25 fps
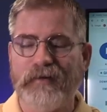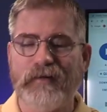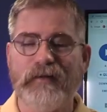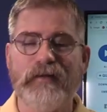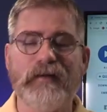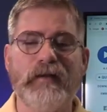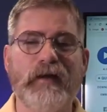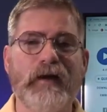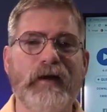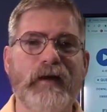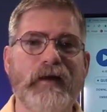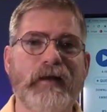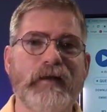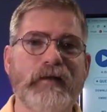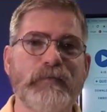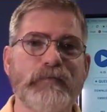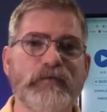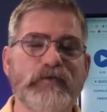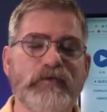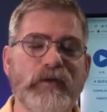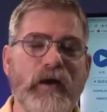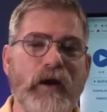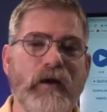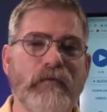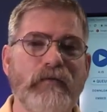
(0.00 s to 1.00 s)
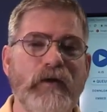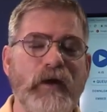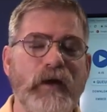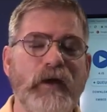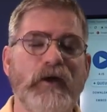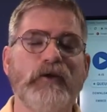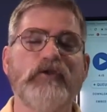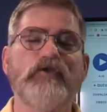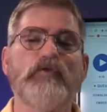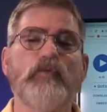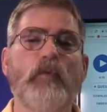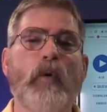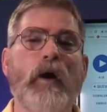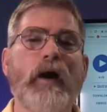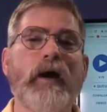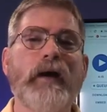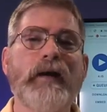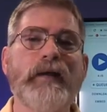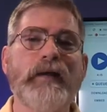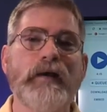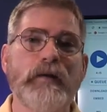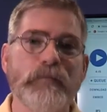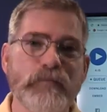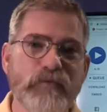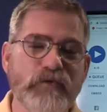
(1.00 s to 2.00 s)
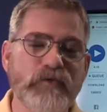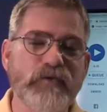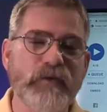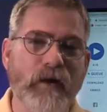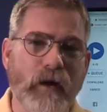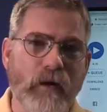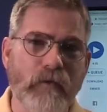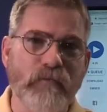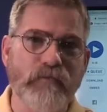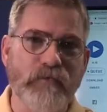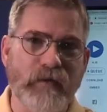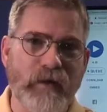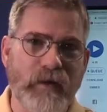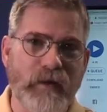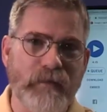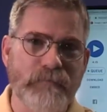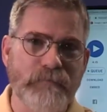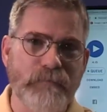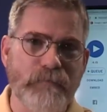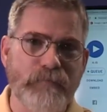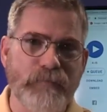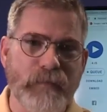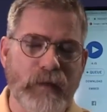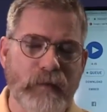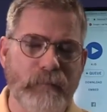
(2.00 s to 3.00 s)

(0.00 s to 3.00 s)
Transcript: declaring himself, swearing himself in.